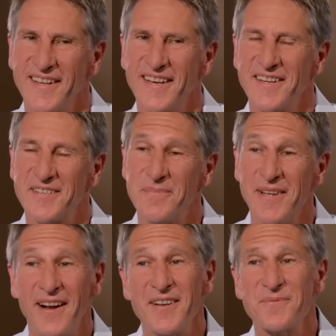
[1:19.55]
Yeah, to
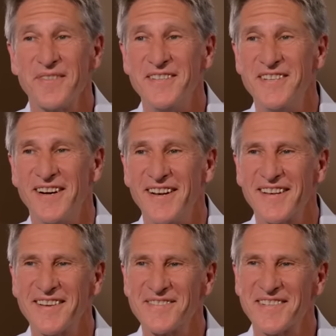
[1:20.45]
be honest with you, John,
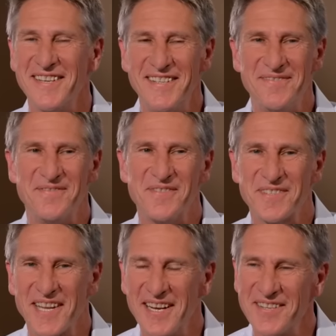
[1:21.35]
it just, um,
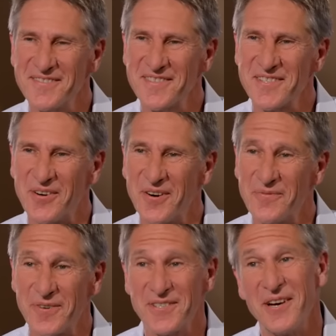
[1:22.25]
was kind of
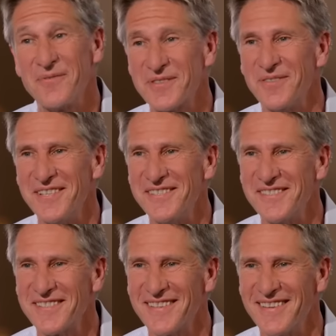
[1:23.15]
started for selfish
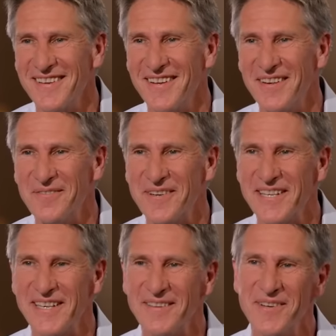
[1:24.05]
reasons. You know,
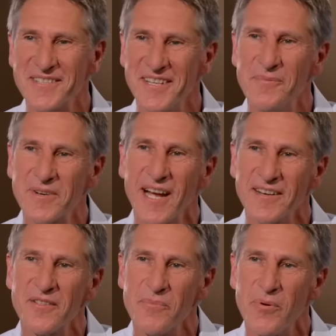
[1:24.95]
we, uh, my son we
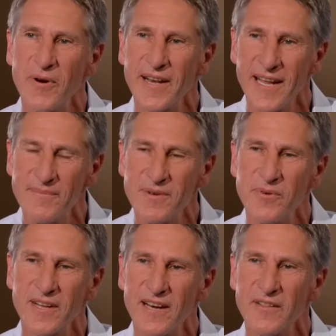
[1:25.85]
got to the point,
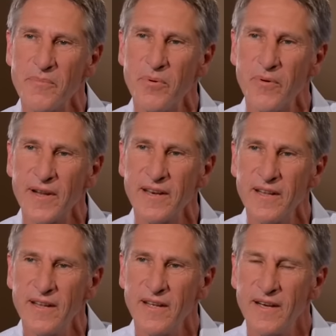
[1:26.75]
Hampton, we got to the point
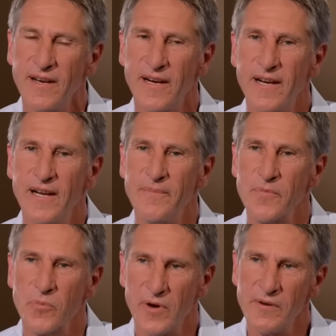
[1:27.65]

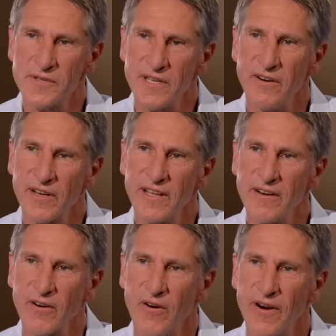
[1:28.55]
um, where he was entering
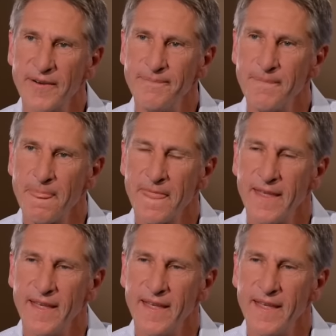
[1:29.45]
kindergarten.